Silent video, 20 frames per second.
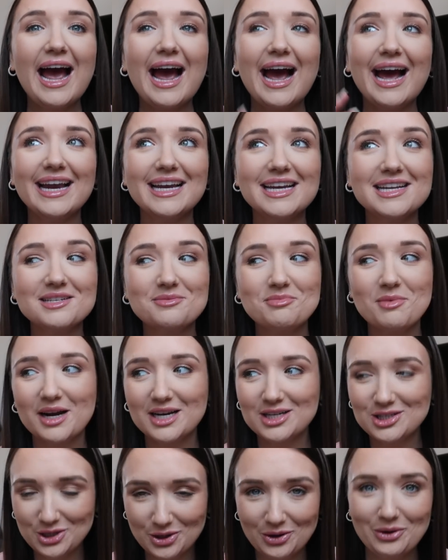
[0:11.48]
And it's
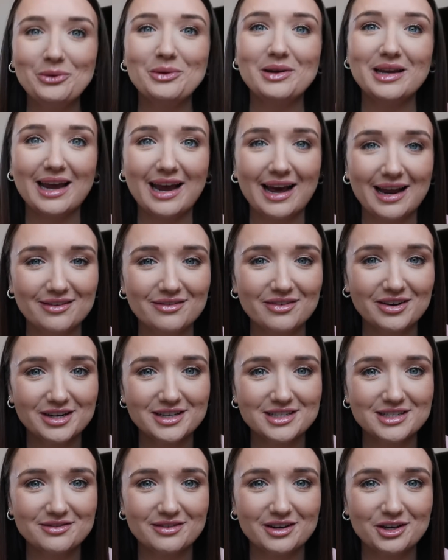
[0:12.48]
my 2 year
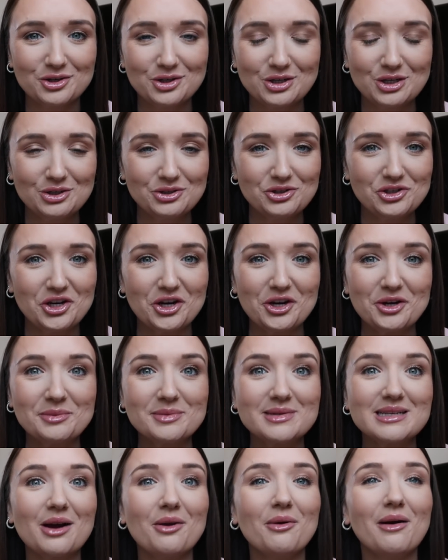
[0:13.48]
anniversary on
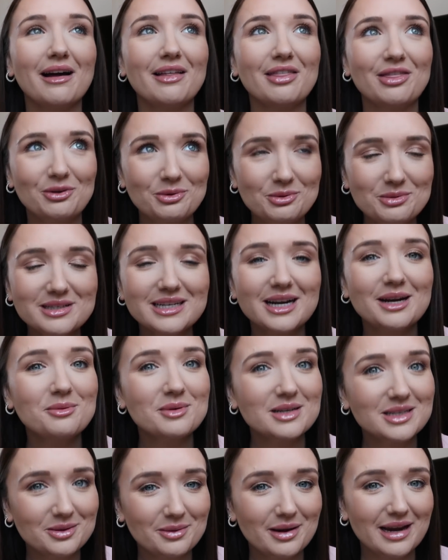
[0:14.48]
YouTube. So I thought I
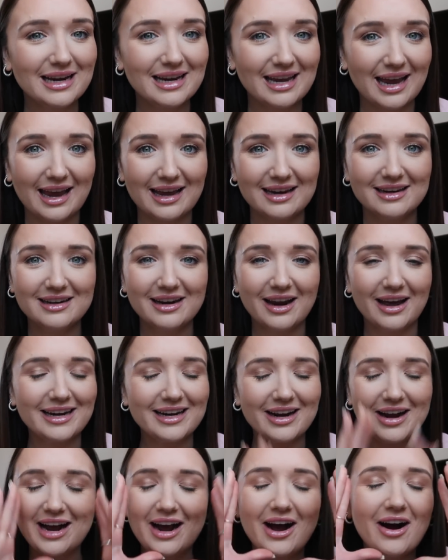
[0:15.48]
would do it again.
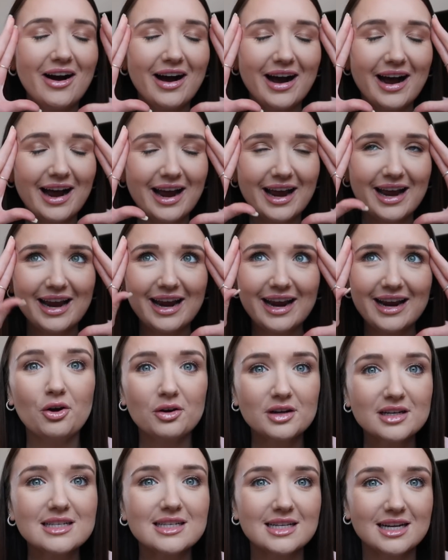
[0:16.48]
Like, I
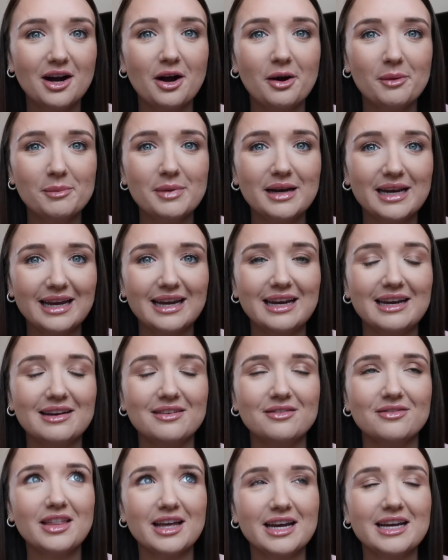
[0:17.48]
honestly can't
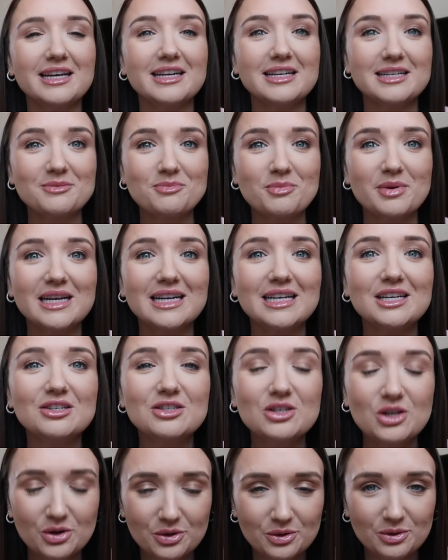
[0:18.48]
believe that it has been
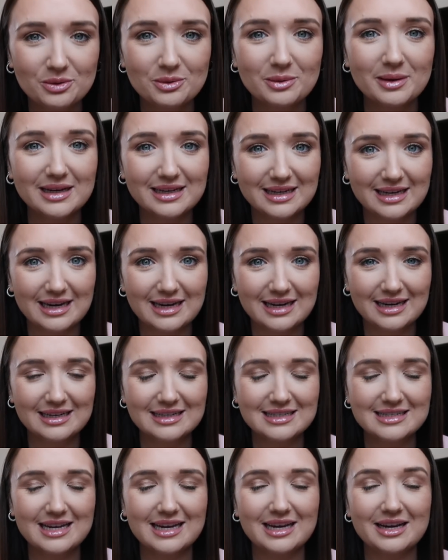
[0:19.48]
2
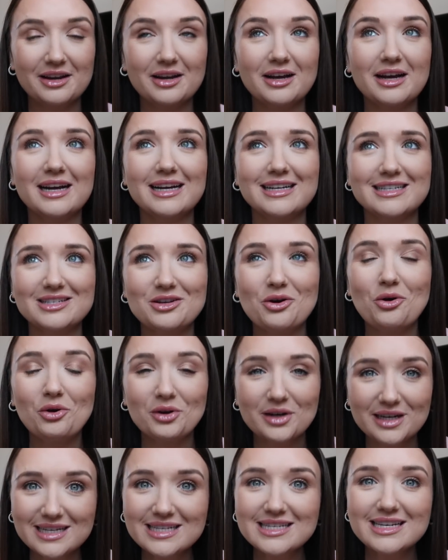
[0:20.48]
years. It has
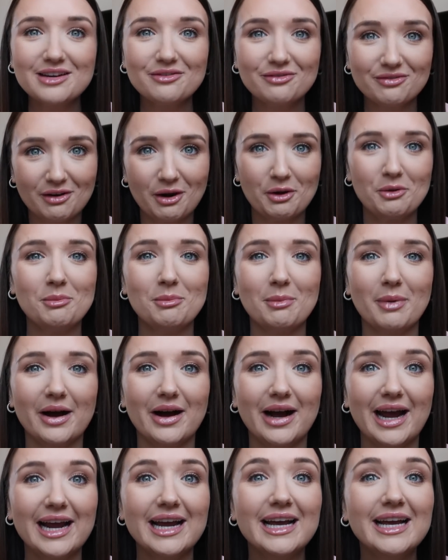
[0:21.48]
honestly flown
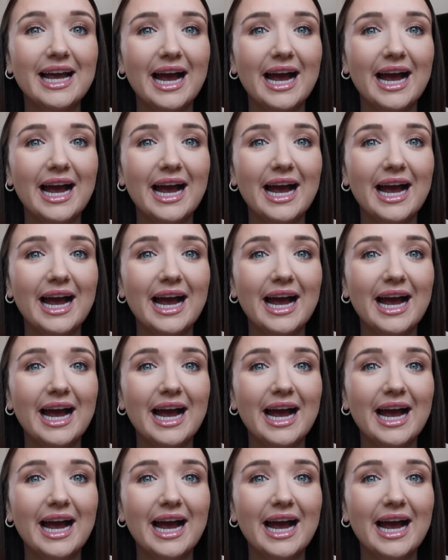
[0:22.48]
by.